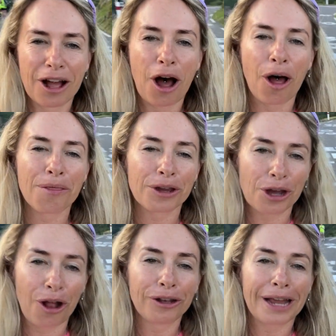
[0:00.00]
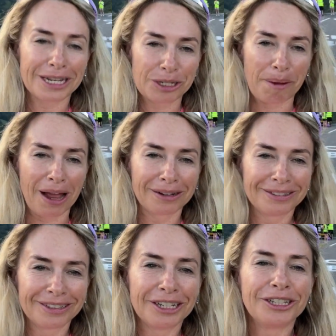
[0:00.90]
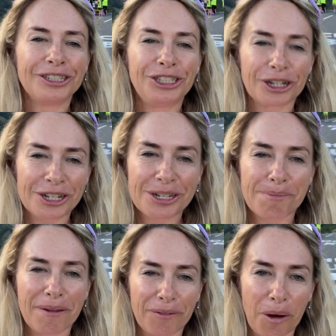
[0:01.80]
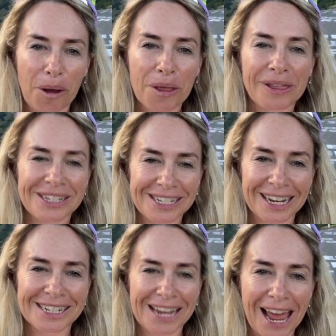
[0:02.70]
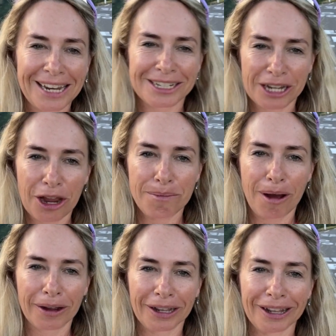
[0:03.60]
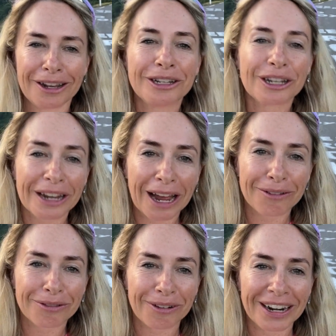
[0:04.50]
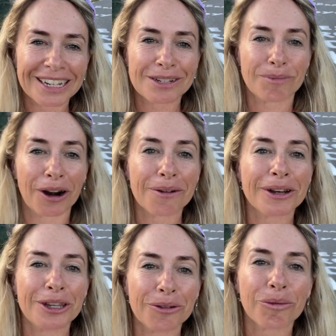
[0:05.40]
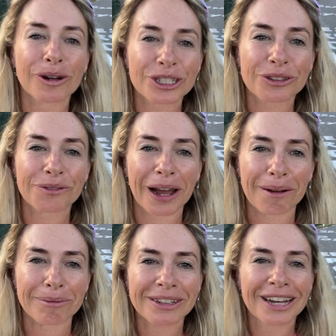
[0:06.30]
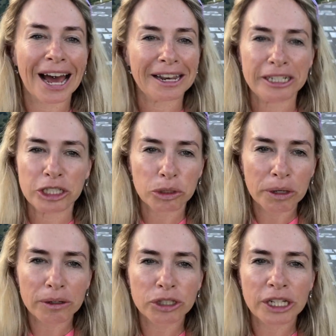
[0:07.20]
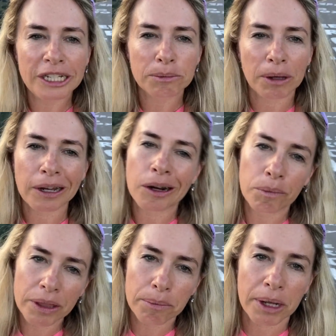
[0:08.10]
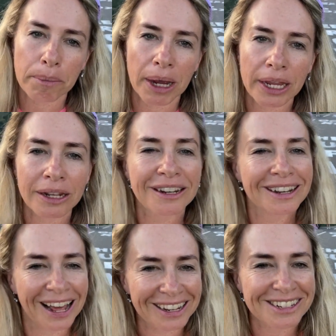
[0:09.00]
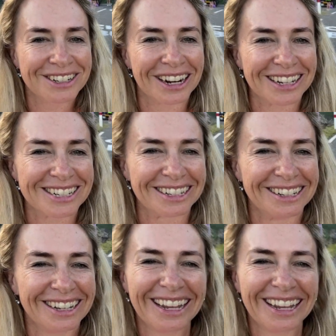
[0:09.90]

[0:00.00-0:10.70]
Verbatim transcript: on the Col d'Aspin just before the 6k to go marker. Look out for it tomorrow when you watch the fam and enjoy your cheeseburger with a bit of bacon. Alison Jackson.